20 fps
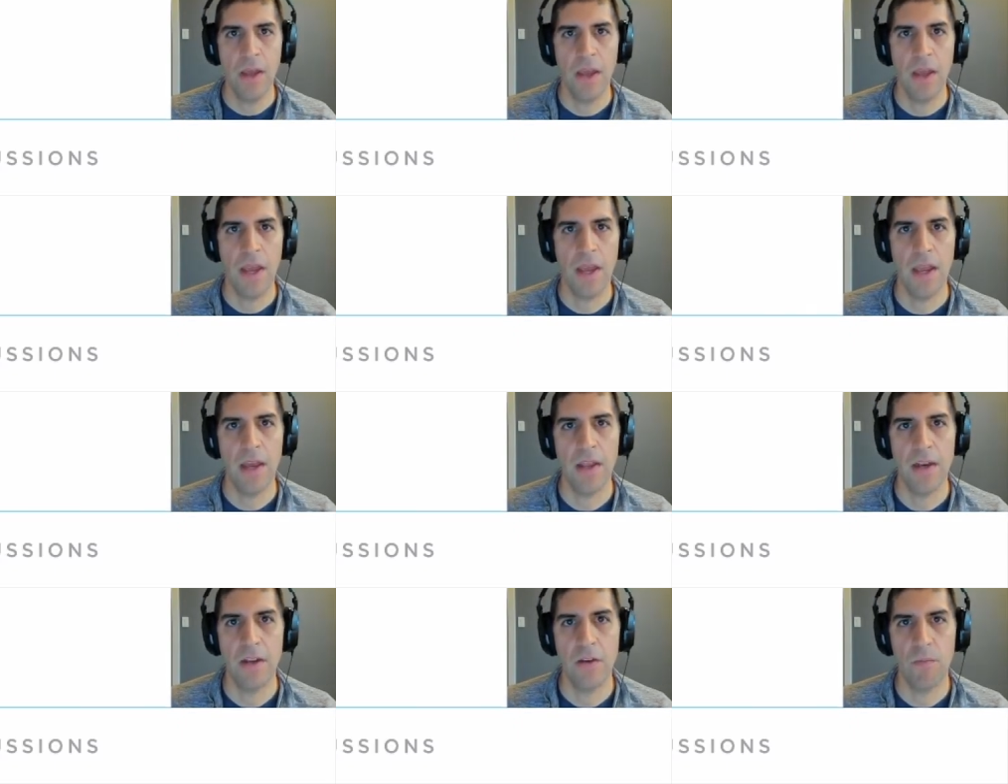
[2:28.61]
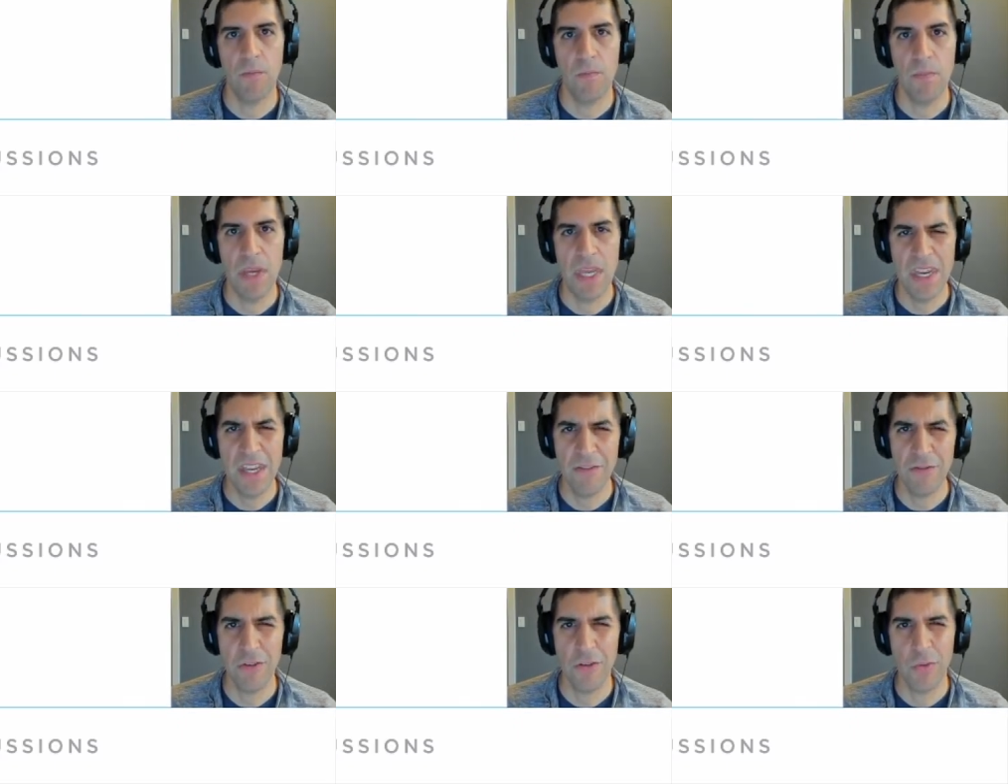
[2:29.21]
and a
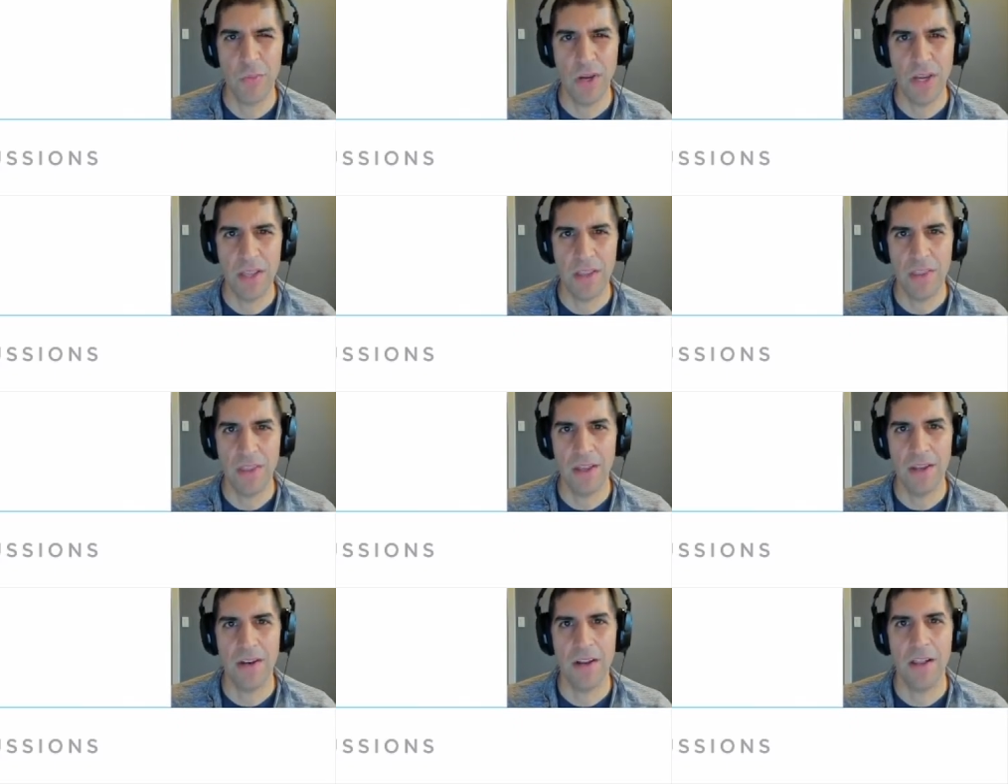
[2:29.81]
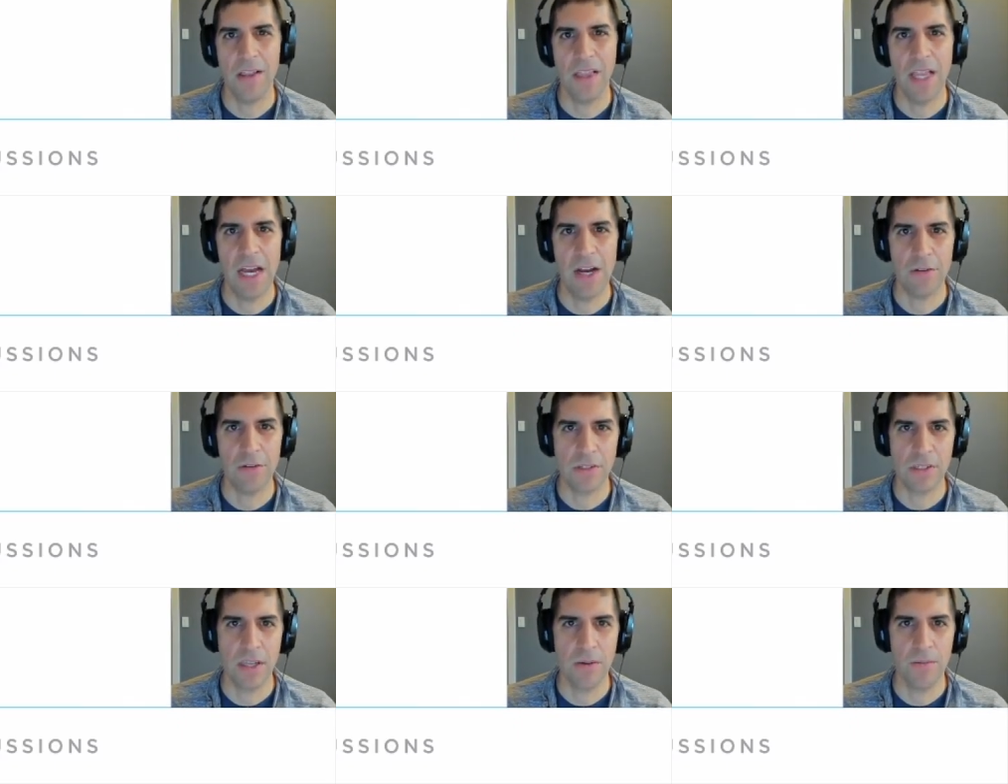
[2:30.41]
meaningful way that
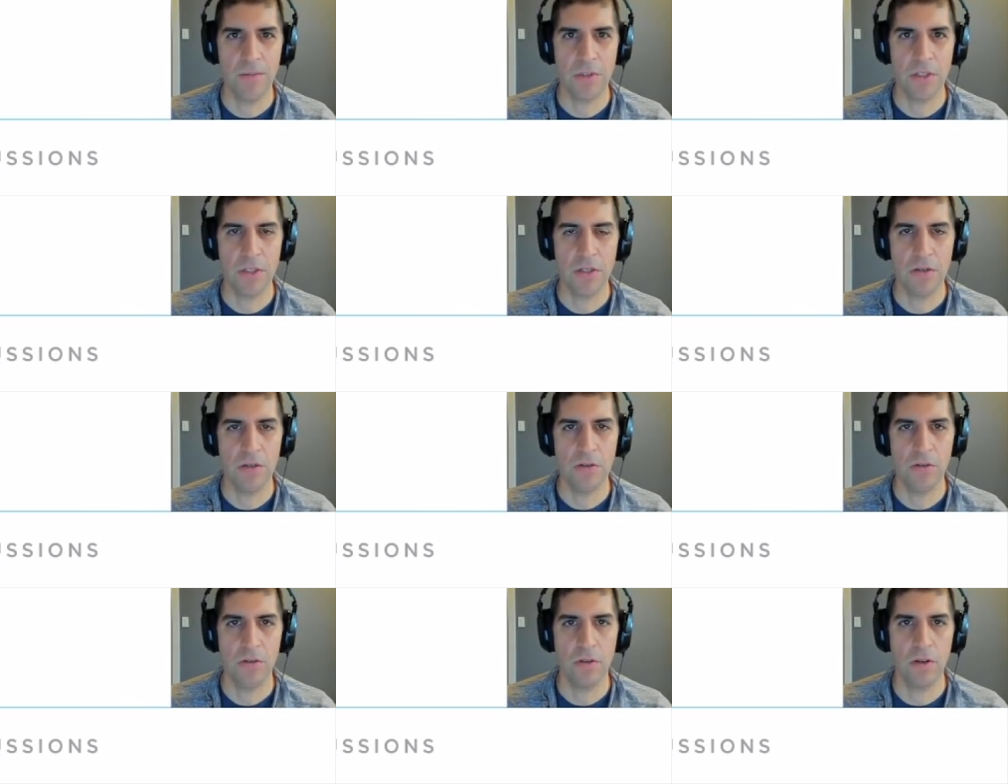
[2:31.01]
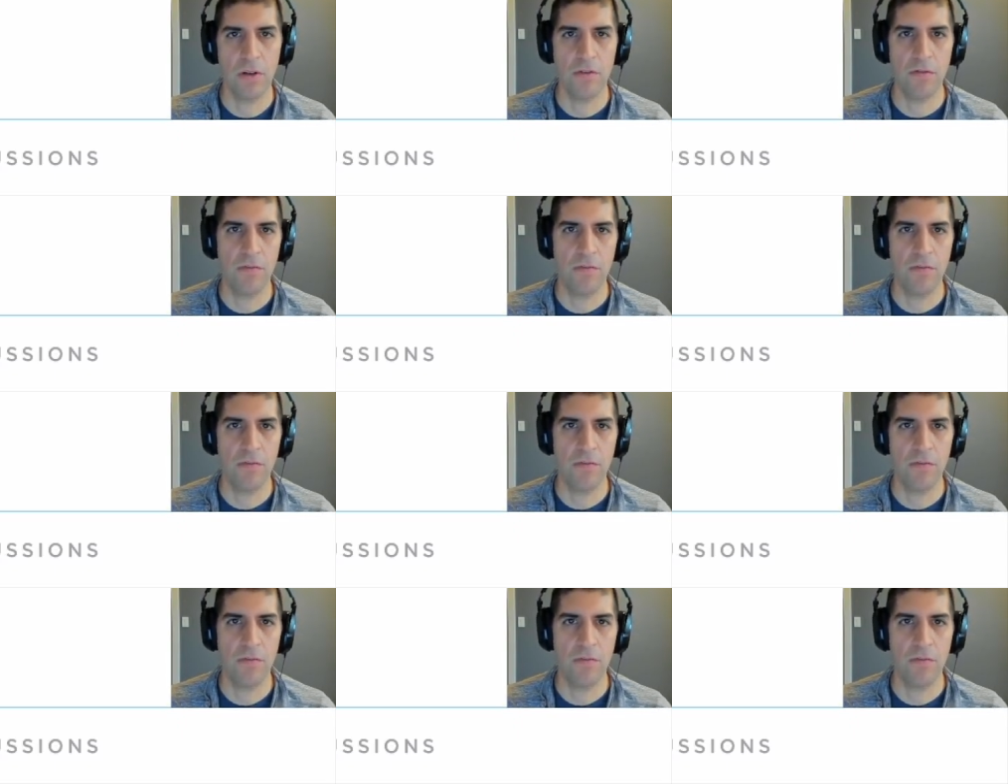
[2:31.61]
allows them to look